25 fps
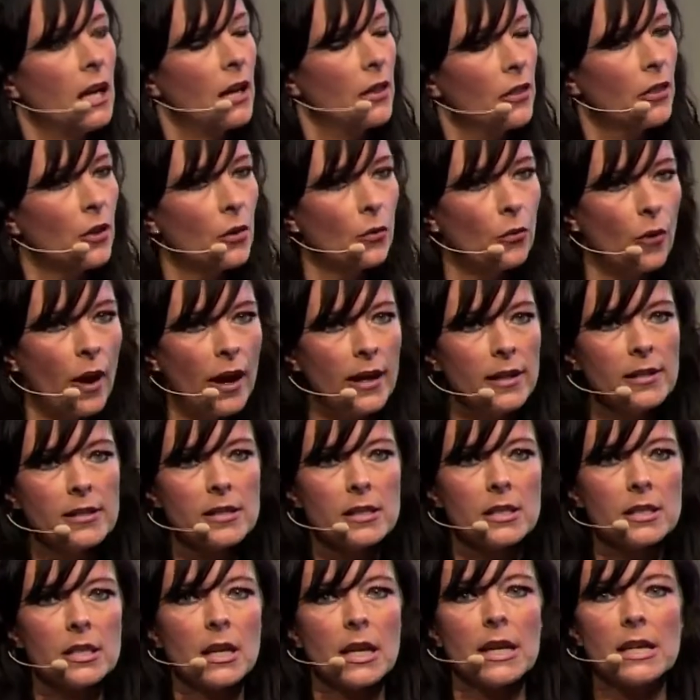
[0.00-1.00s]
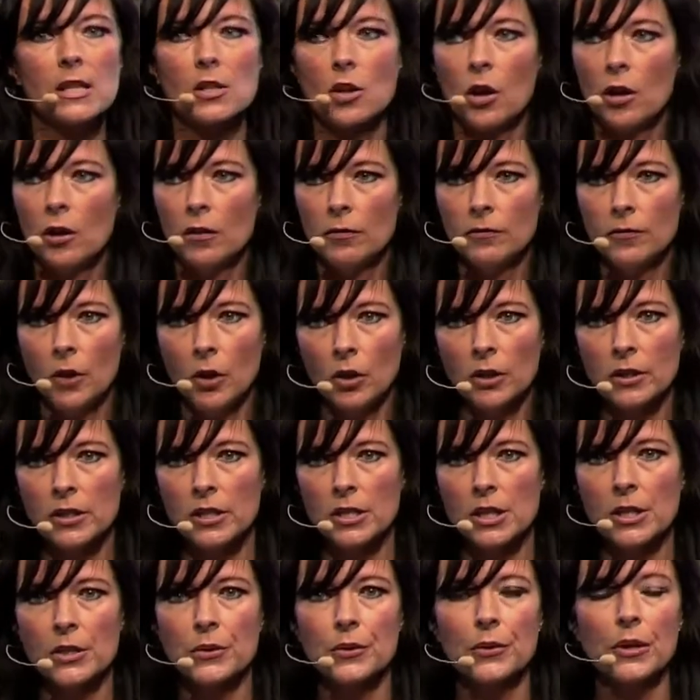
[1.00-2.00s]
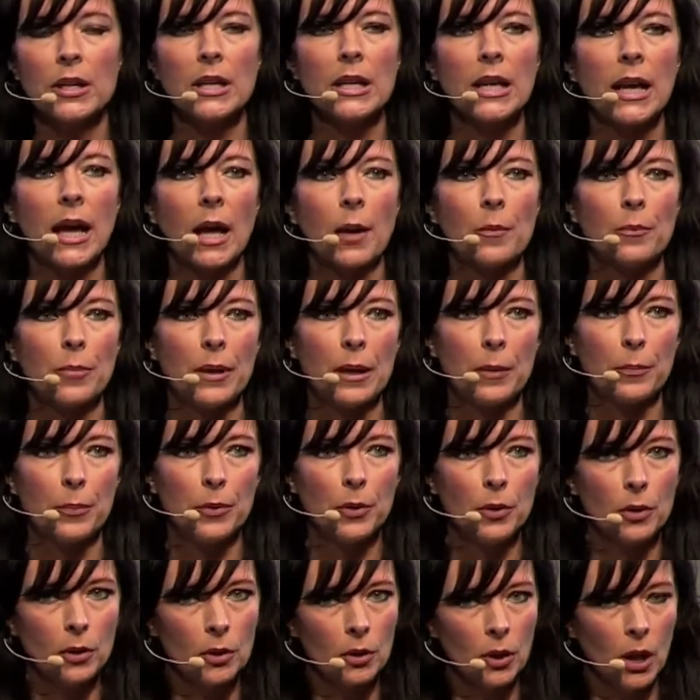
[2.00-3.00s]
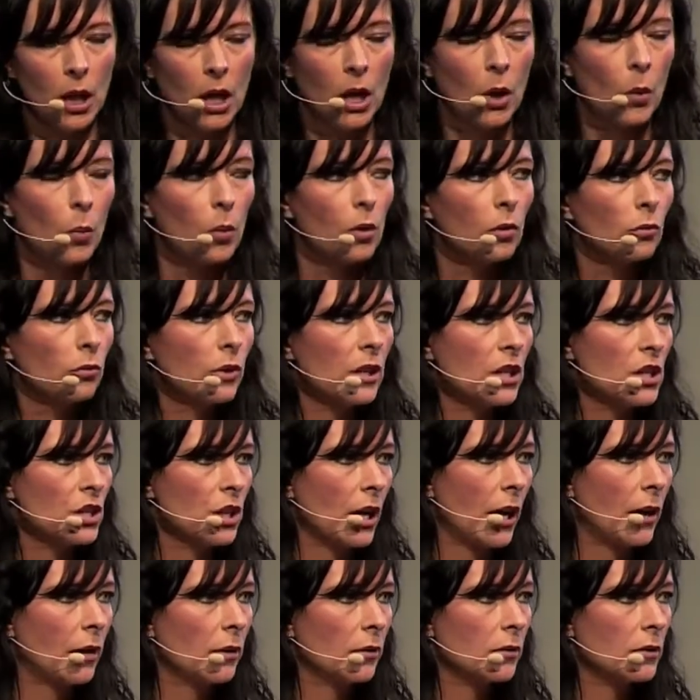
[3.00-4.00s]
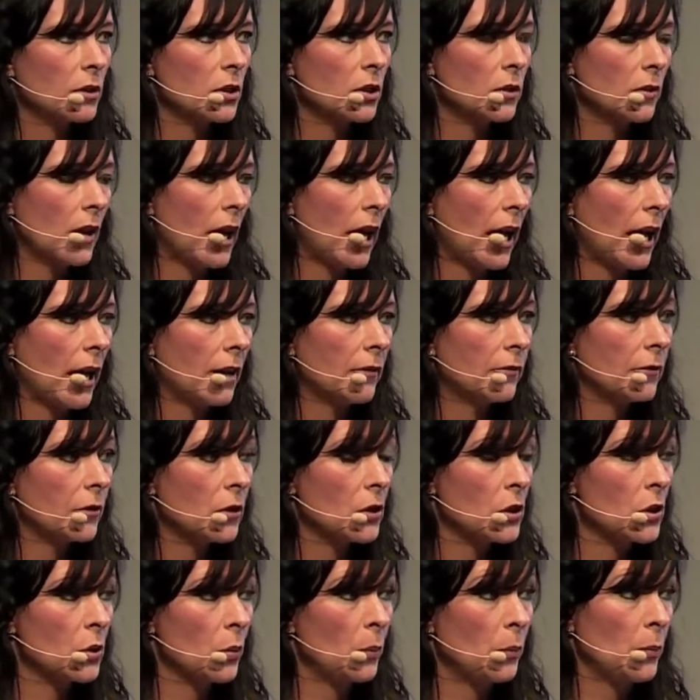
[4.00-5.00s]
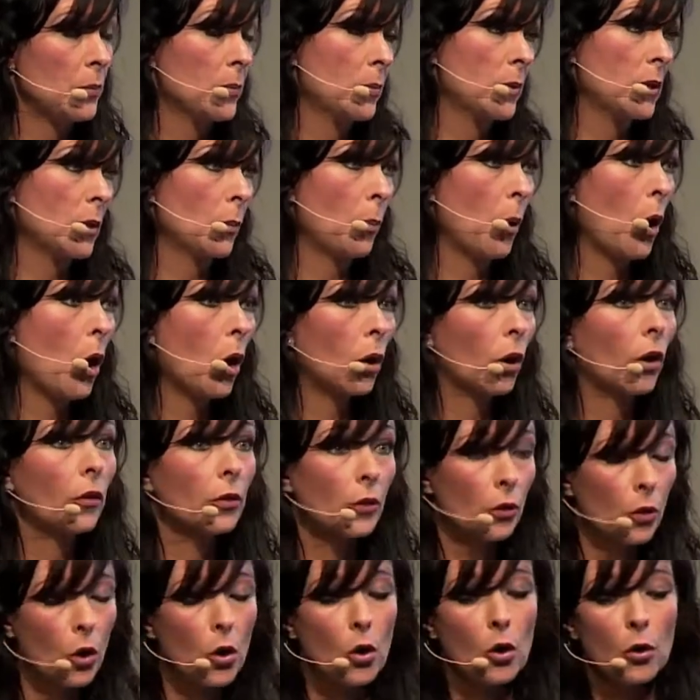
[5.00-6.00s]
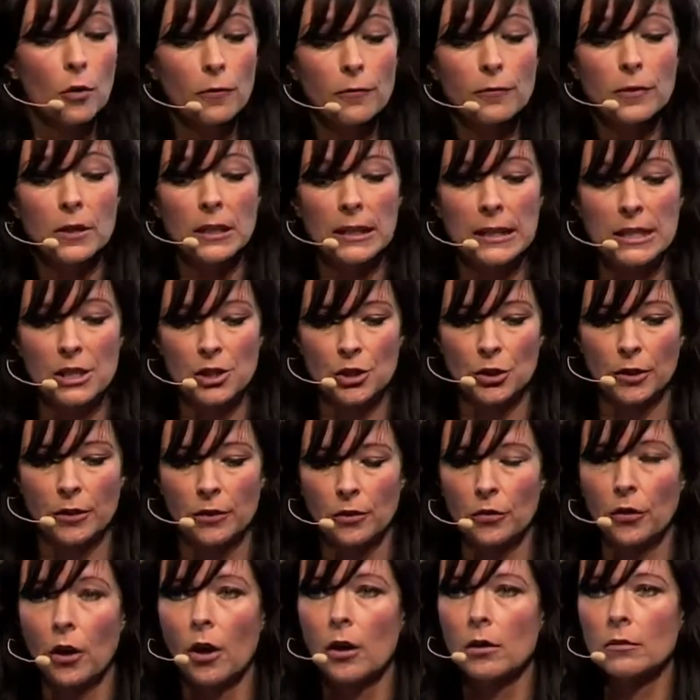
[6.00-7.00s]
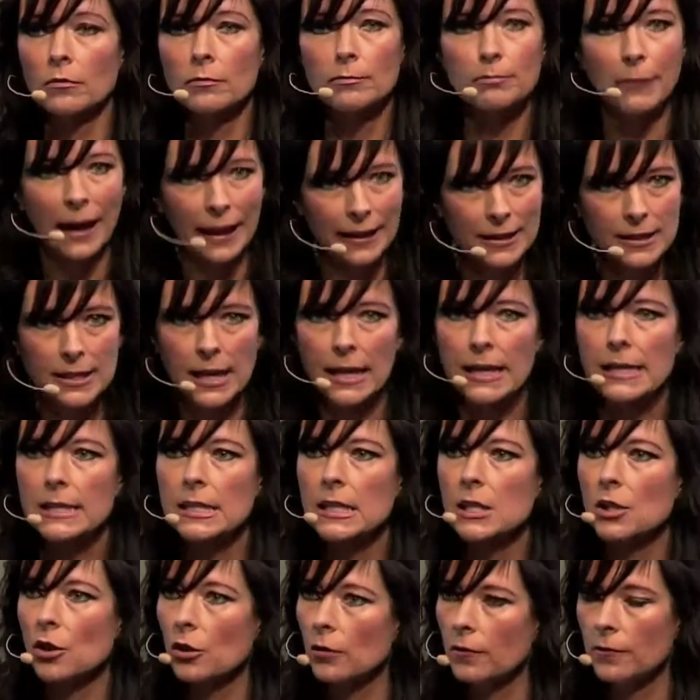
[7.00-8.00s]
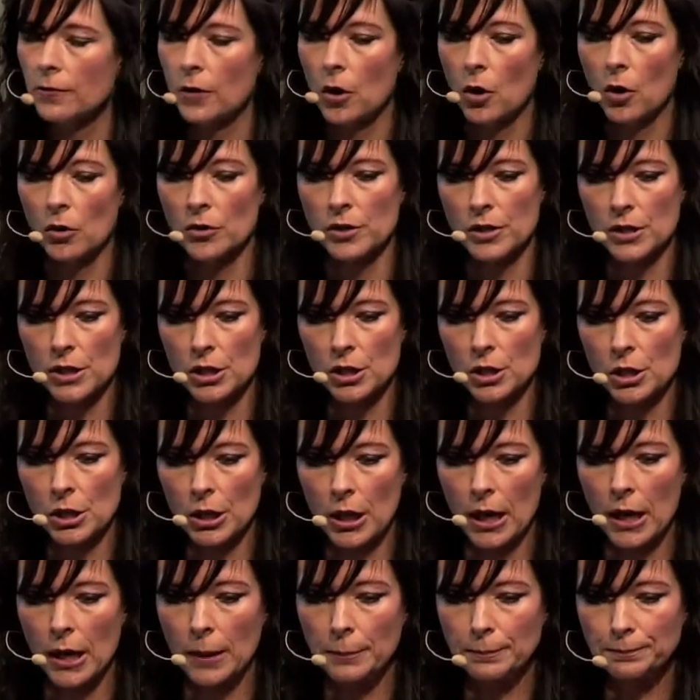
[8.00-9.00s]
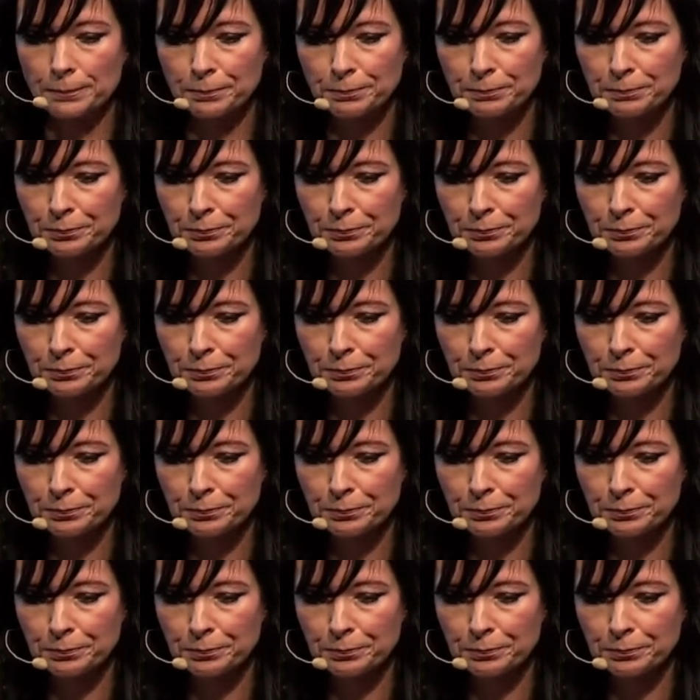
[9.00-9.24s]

The rest, it's all voluntary, and people will reach out for support on their own volition. They're not mandated or forced to come.